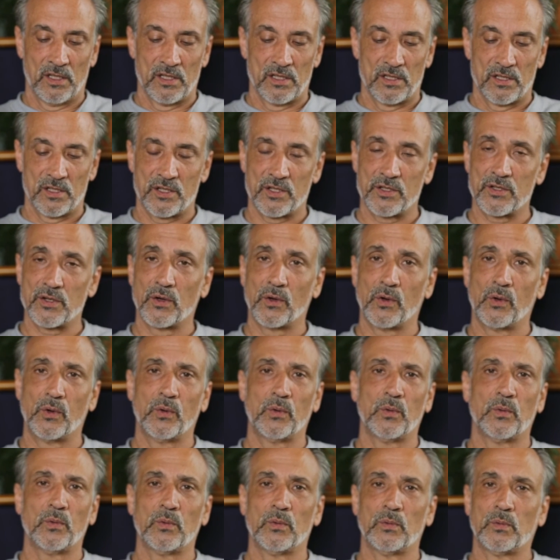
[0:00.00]

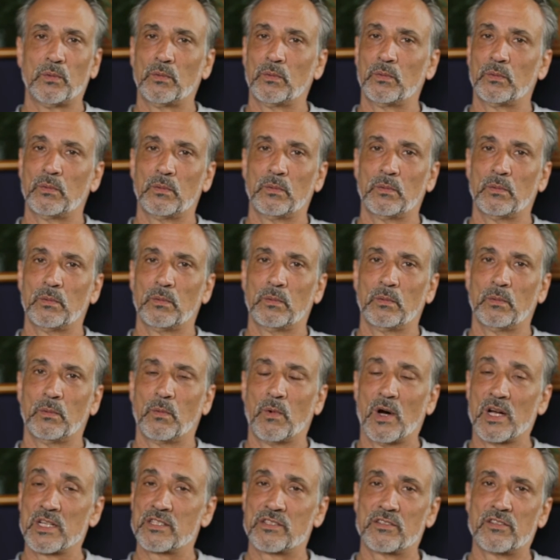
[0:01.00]
So
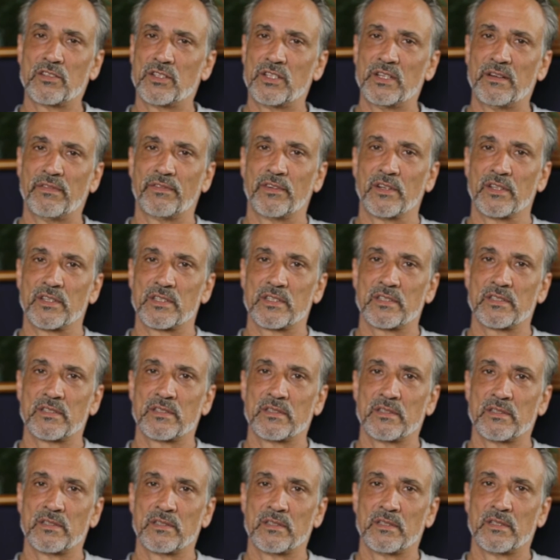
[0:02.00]
what's the difference?
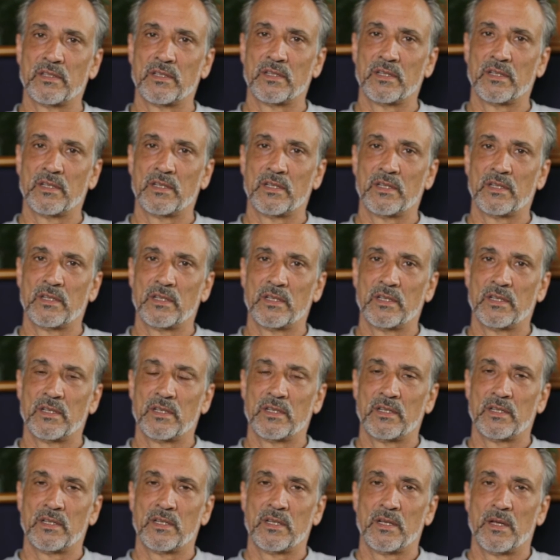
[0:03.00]

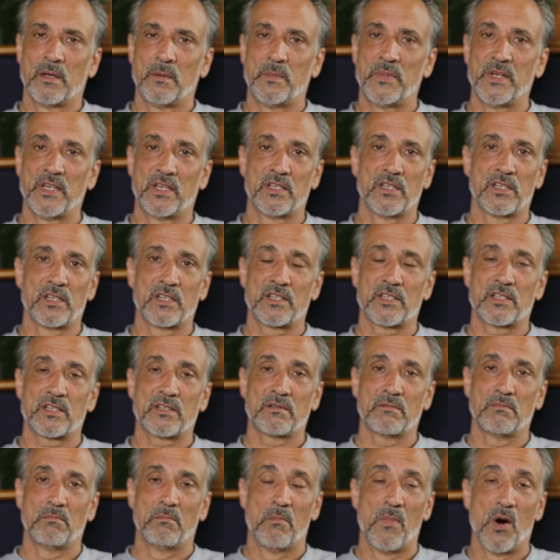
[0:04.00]

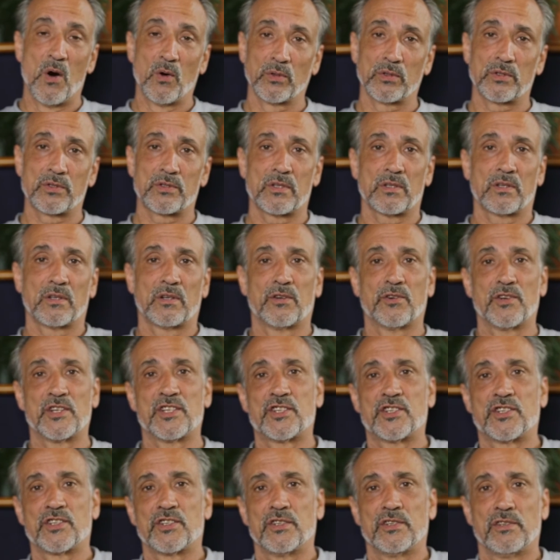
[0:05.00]
Because most
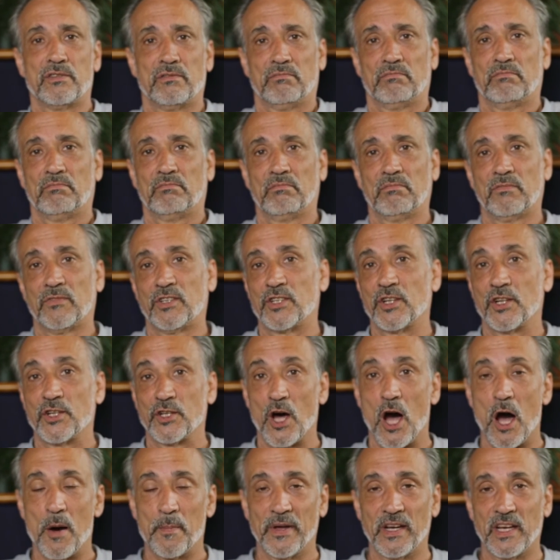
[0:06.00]
Christian
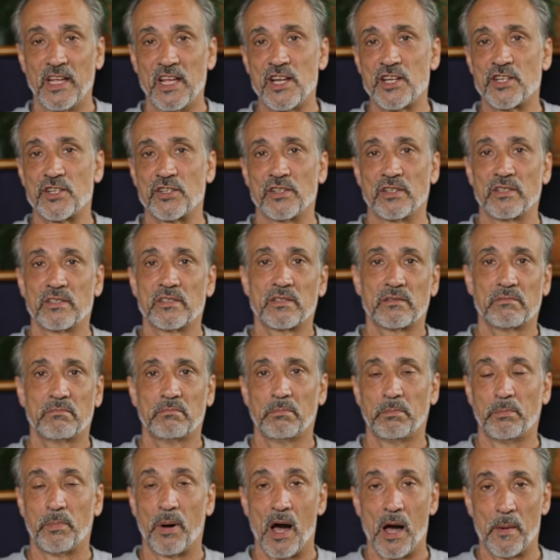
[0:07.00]
denominations,
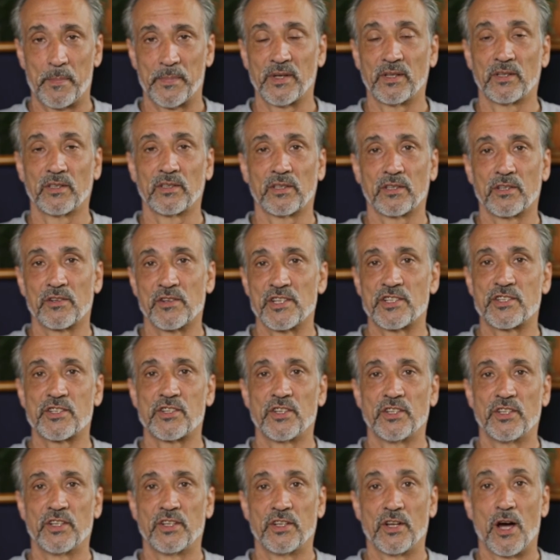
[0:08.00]
popular
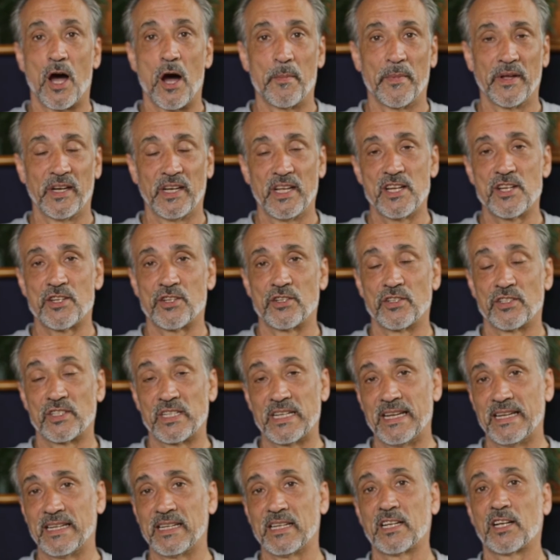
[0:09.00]
Christian
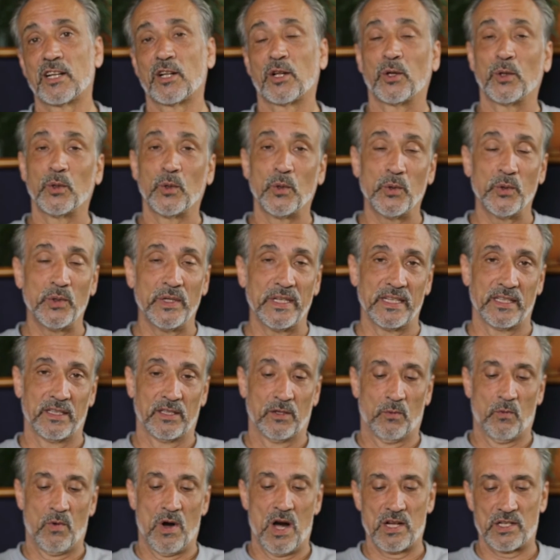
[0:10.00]
denominations, including
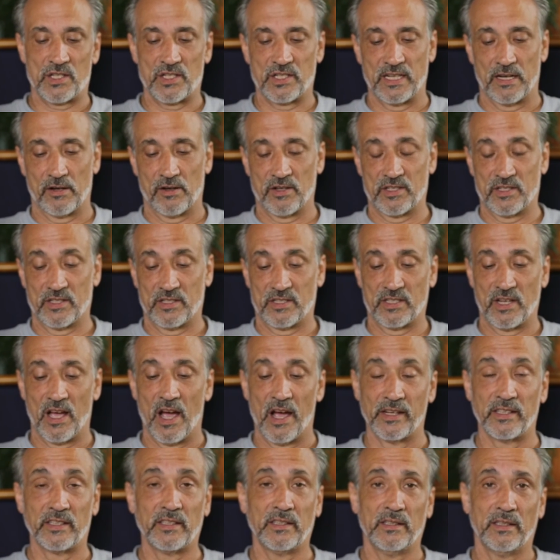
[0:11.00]
the Watchtower
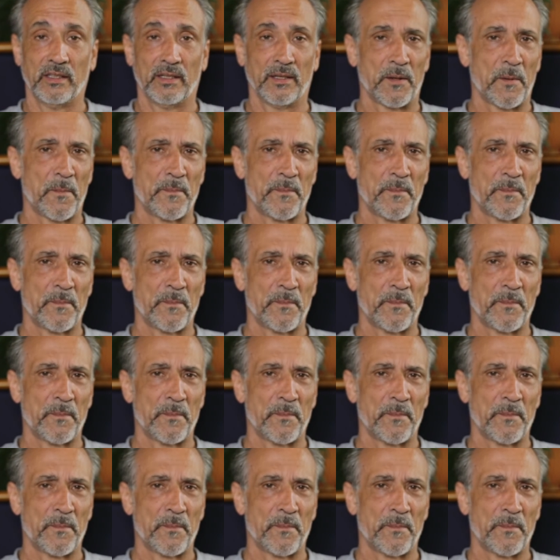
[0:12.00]
Society,